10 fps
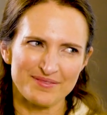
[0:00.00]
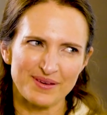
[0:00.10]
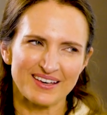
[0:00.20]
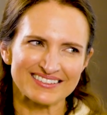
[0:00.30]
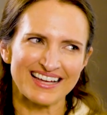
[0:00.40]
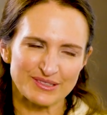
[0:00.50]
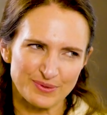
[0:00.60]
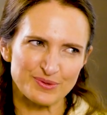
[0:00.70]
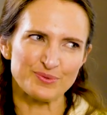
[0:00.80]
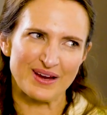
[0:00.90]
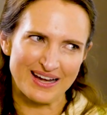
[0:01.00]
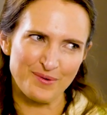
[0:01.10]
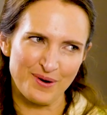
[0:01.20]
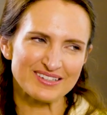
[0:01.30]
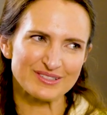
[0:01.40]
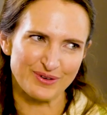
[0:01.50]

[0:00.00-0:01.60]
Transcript: because that's what really works